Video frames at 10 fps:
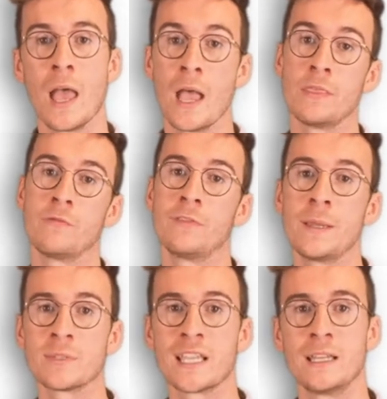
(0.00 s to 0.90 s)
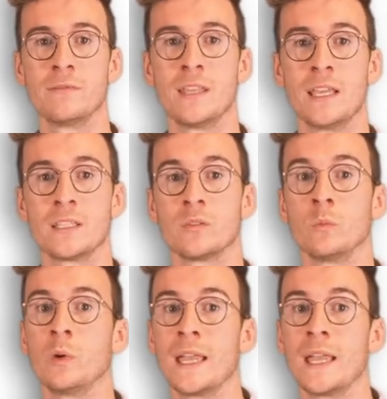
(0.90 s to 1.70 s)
And the flip side of this, we